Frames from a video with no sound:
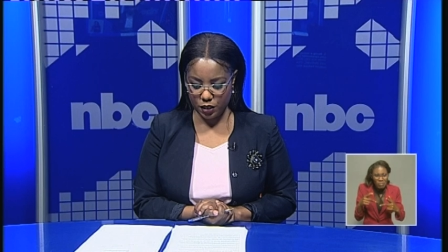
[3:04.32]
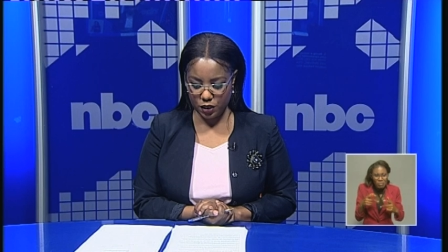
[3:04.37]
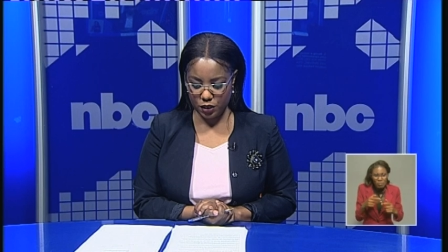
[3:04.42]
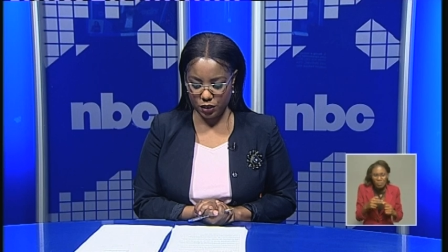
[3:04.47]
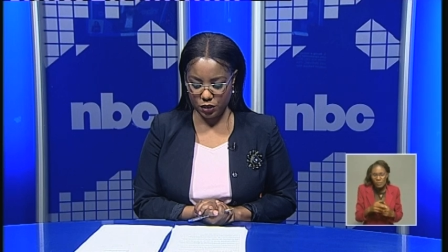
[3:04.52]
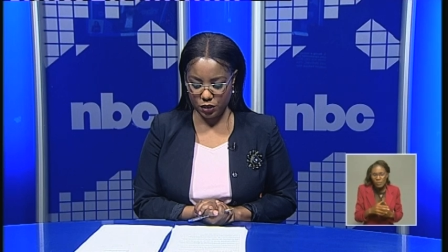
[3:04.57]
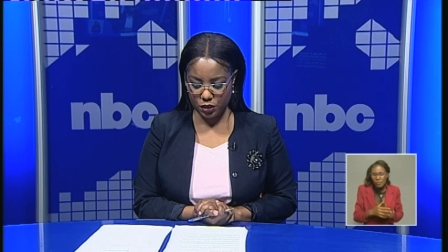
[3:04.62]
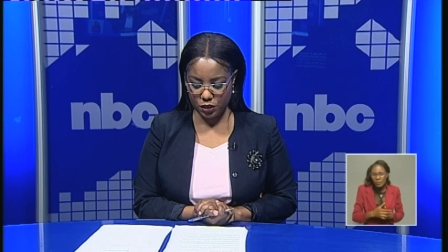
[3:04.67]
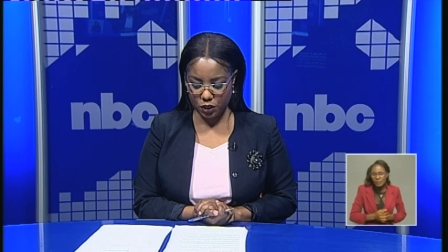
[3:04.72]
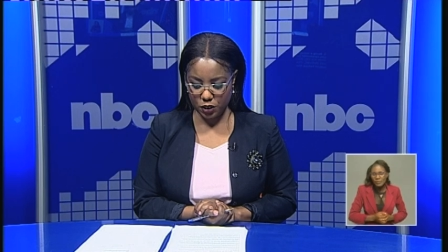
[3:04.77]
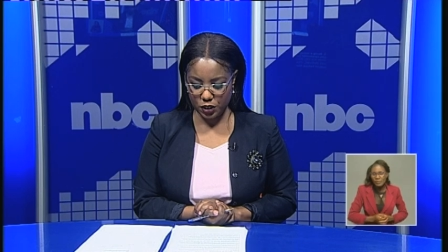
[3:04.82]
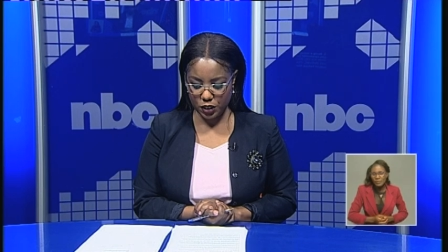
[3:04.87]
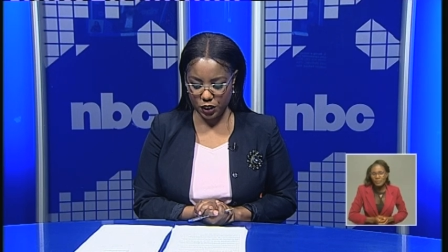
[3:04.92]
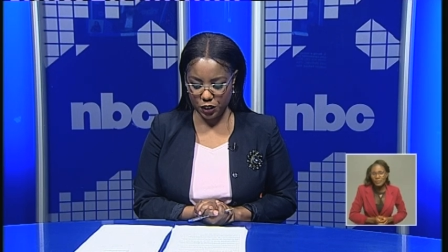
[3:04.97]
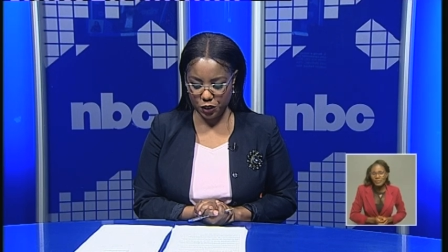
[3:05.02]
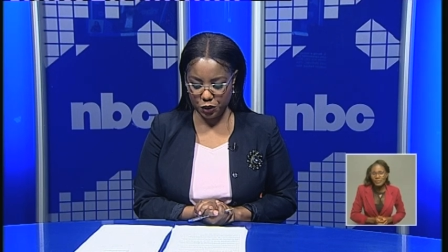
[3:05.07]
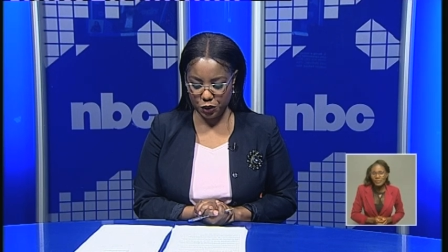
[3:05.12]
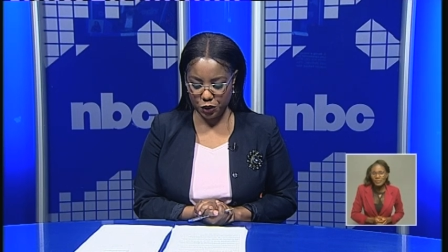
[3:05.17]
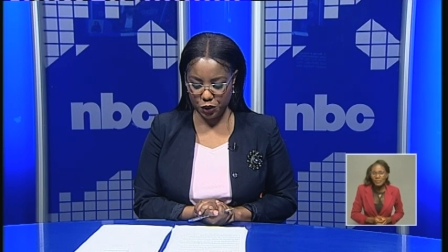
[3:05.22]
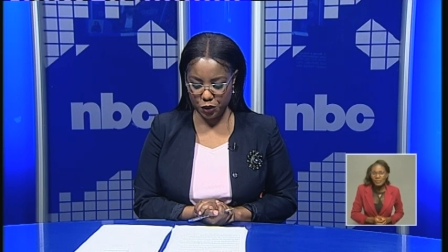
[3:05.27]
uh, Dr.
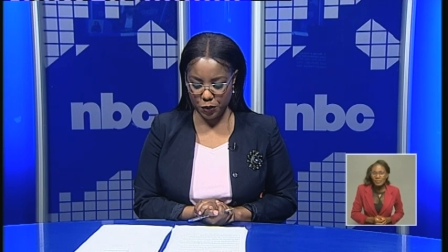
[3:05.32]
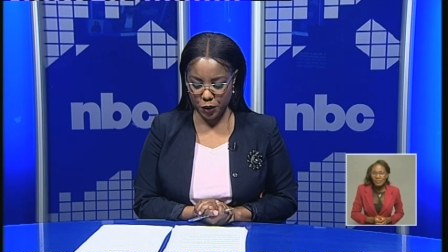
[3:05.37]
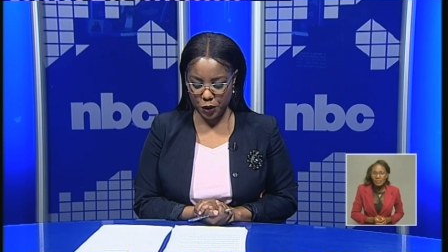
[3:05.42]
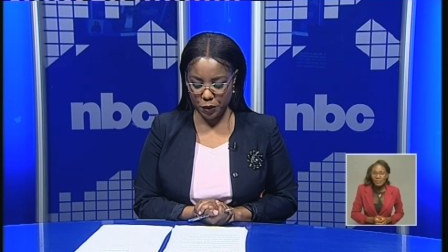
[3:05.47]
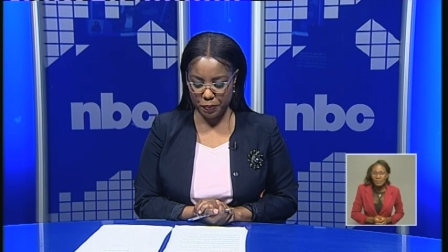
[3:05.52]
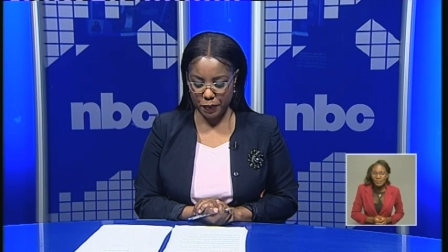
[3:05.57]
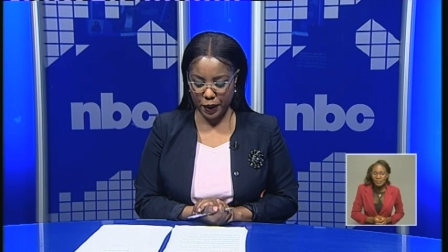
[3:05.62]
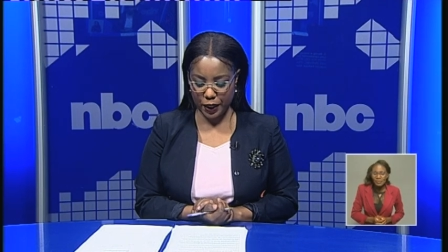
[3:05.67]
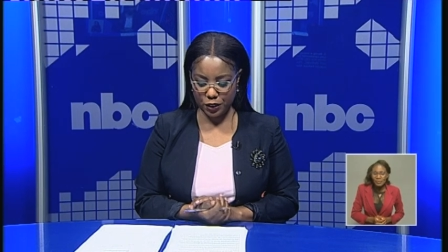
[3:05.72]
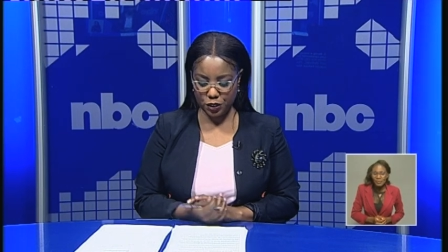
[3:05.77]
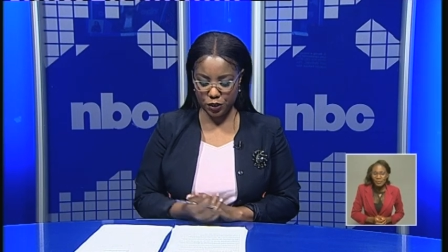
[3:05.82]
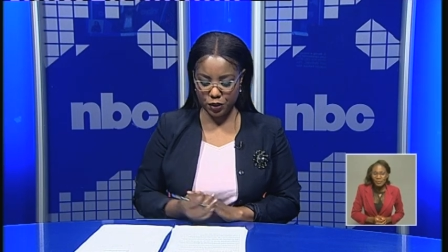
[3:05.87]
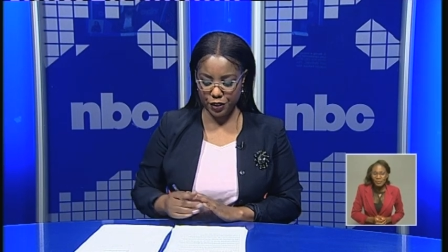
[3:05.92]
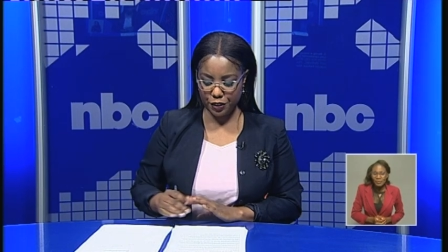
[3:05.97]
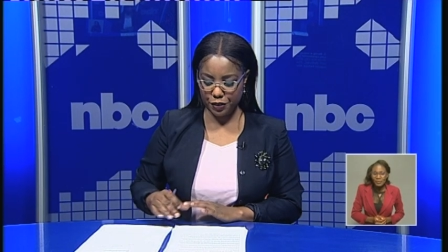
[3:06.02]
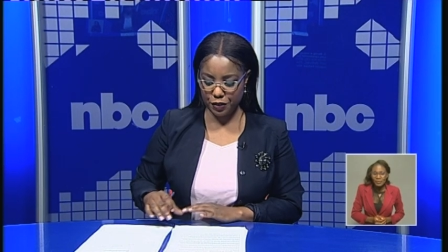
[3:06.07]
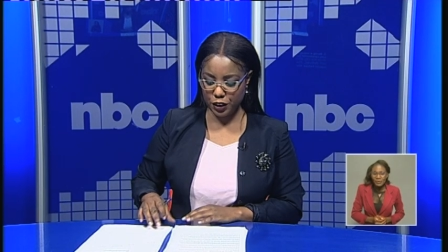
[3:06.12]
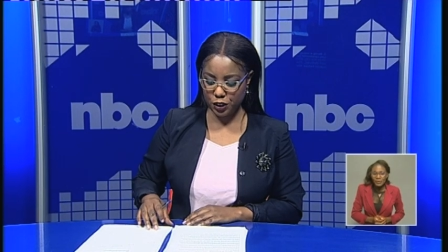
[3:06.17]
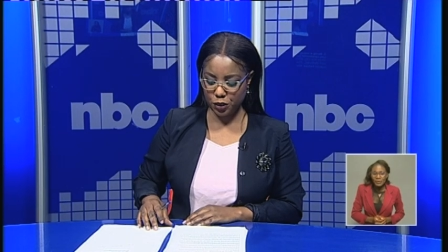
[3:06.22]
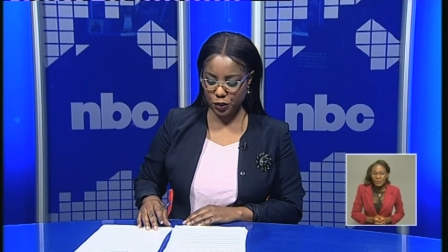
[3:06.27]
Kudumo, back to the
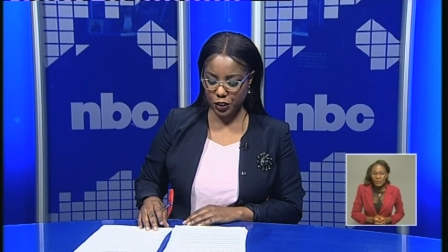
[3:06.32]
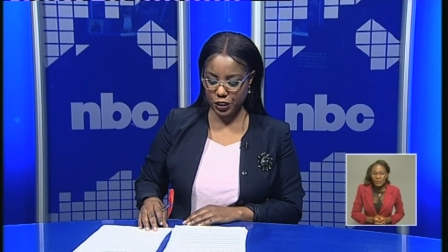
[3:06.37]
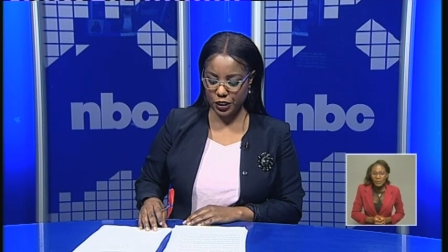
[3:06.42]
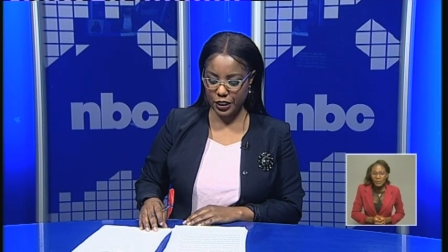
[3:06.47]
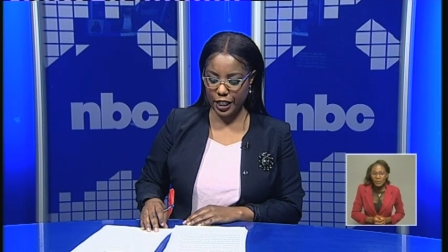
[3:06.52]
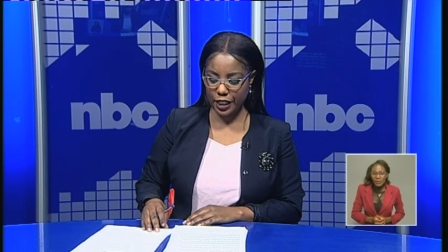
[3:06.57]
first question.